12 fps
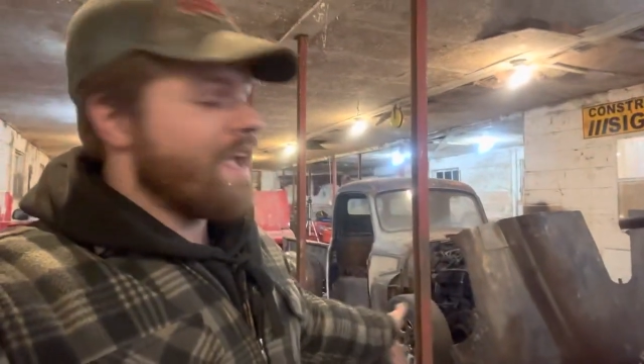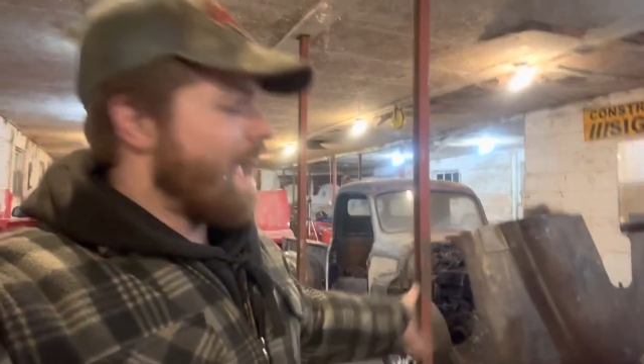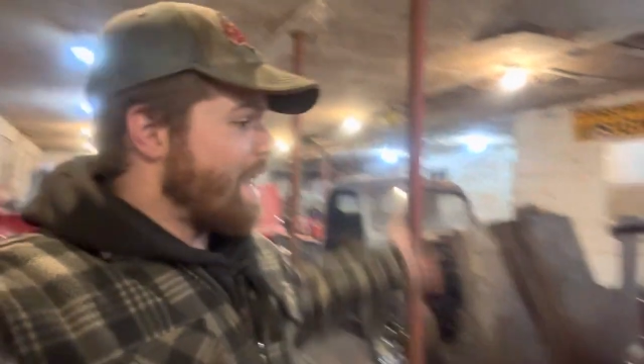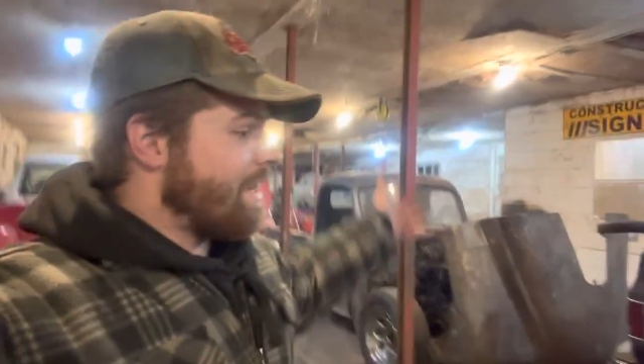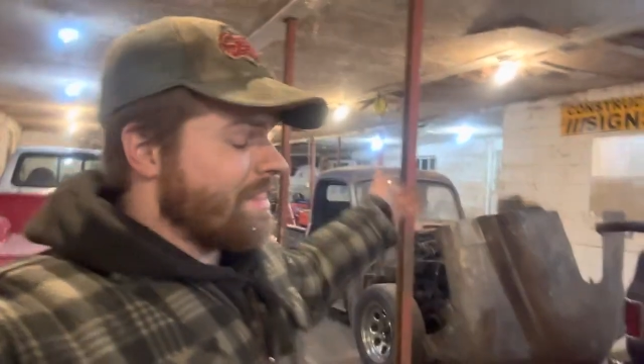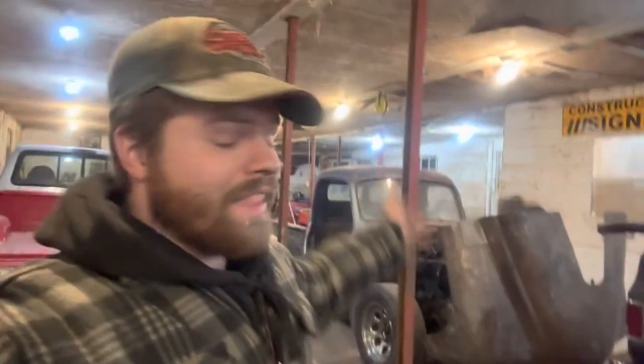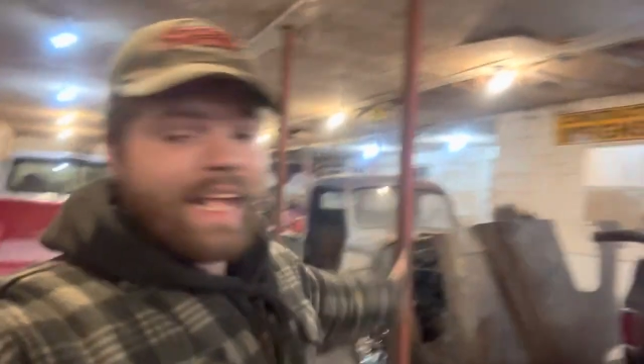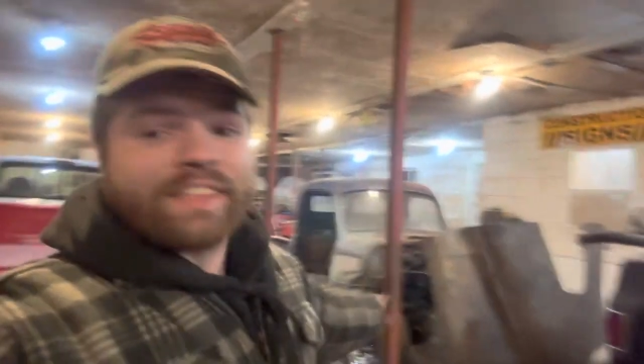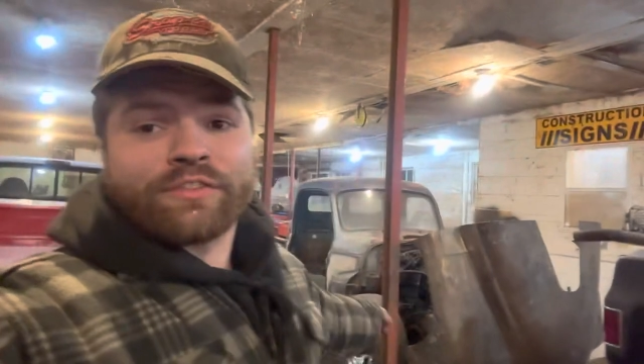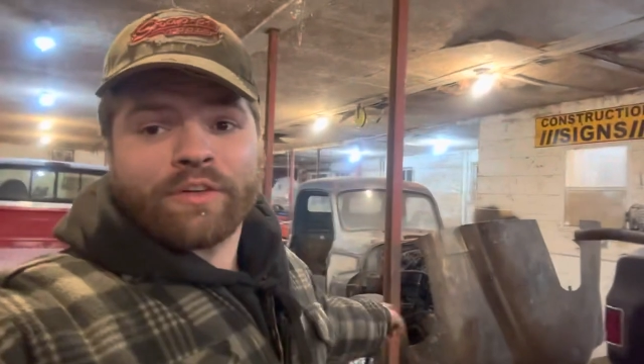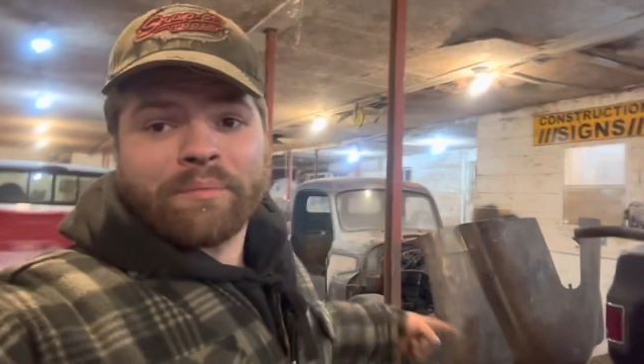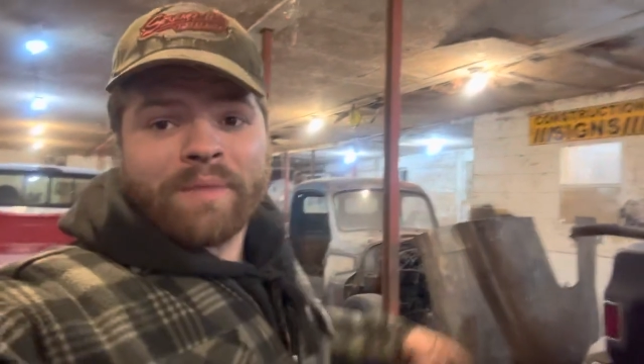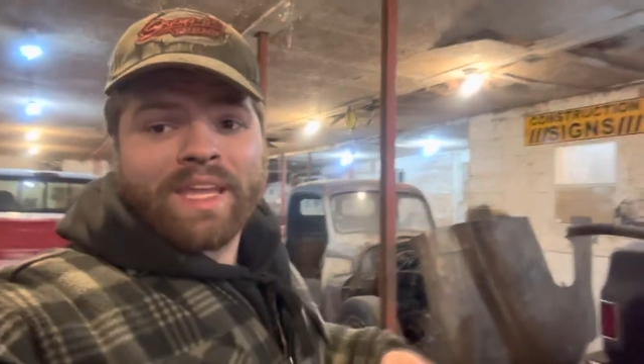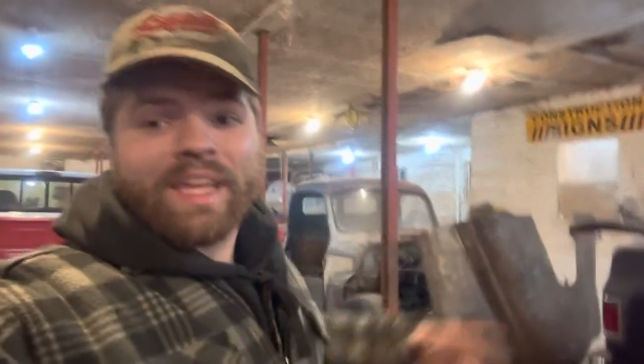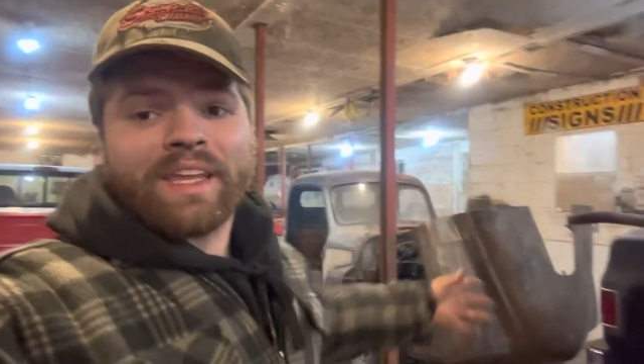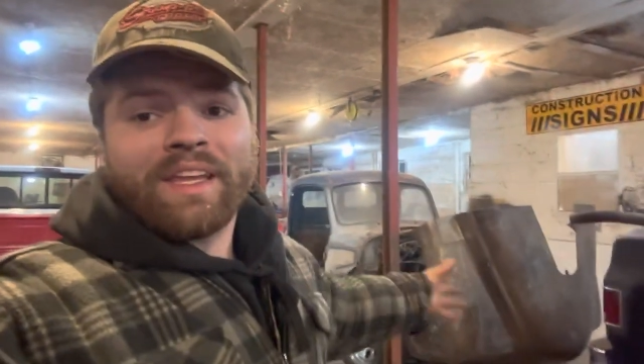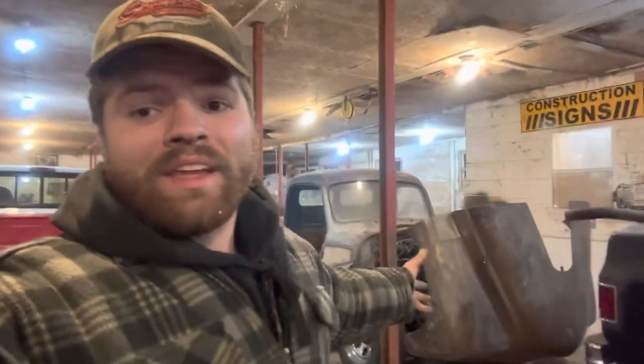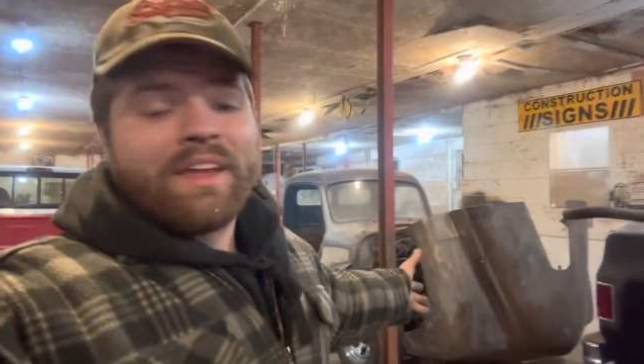and that's for
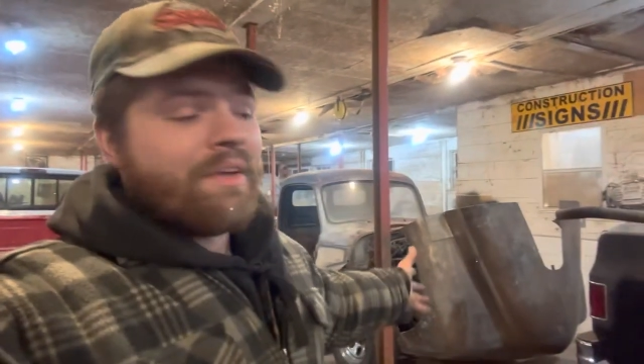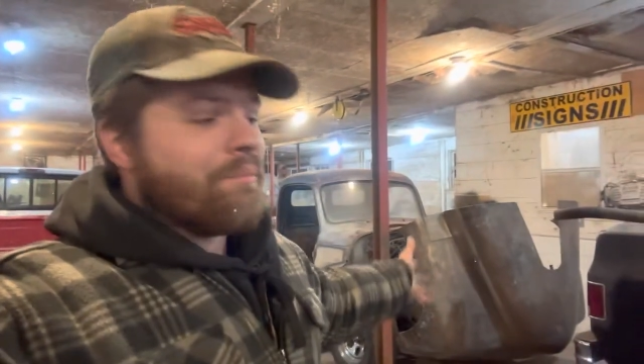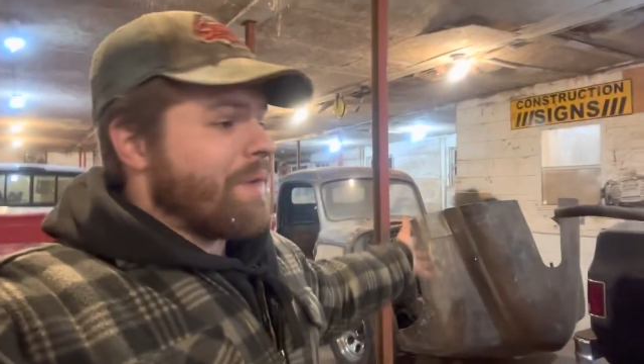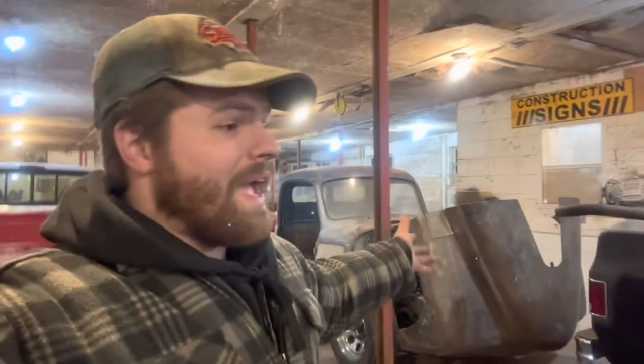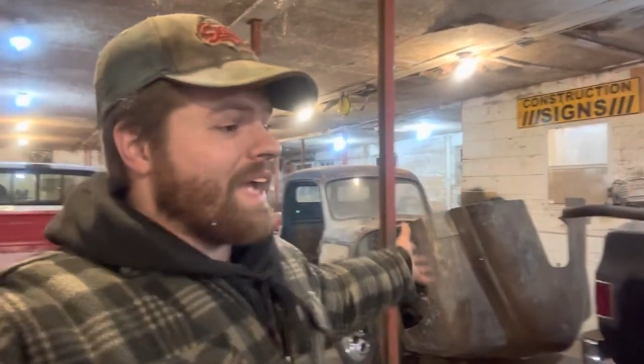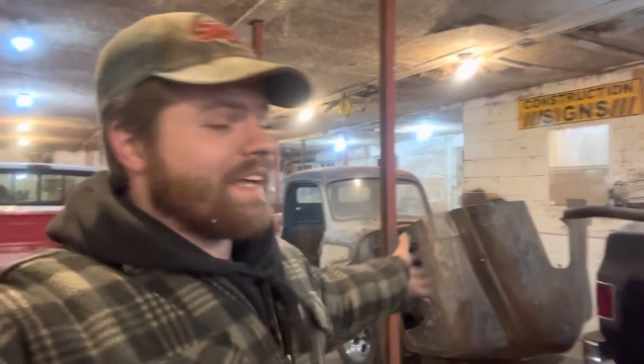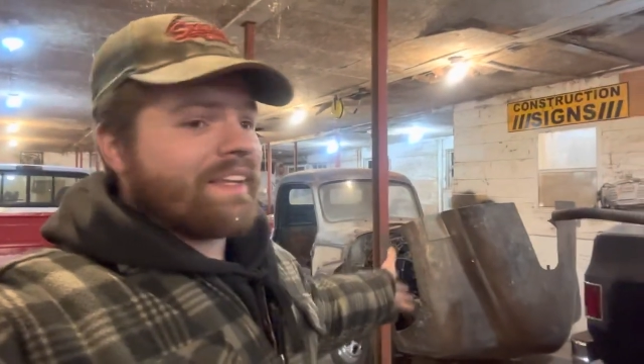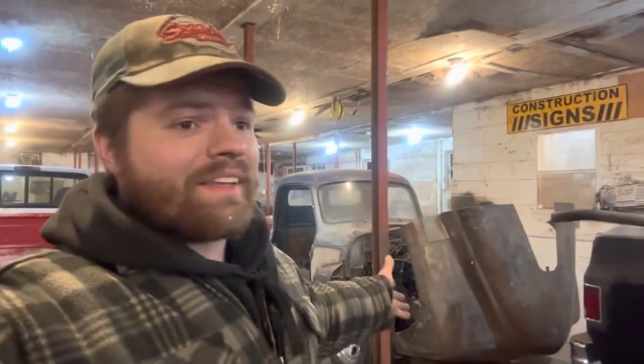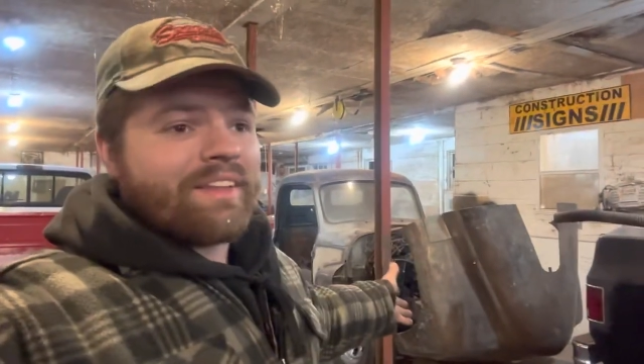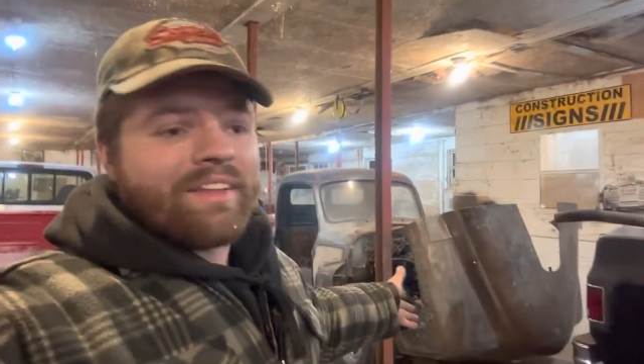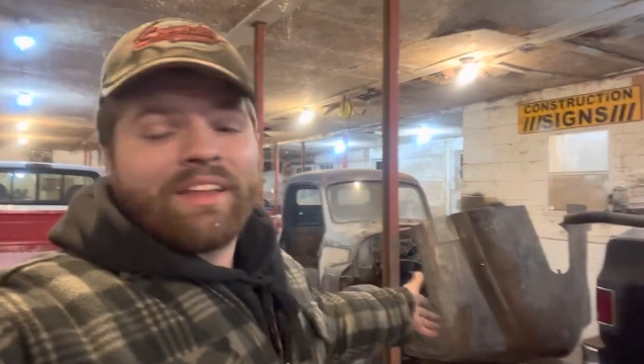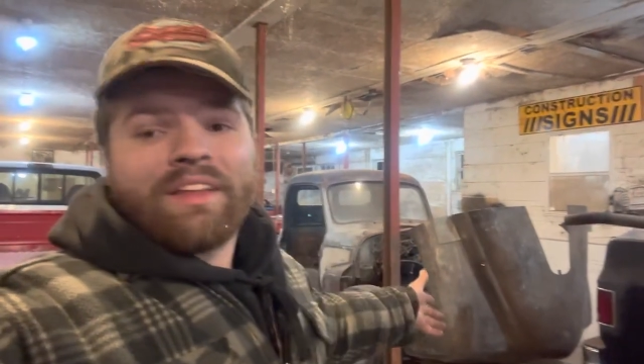me. Back,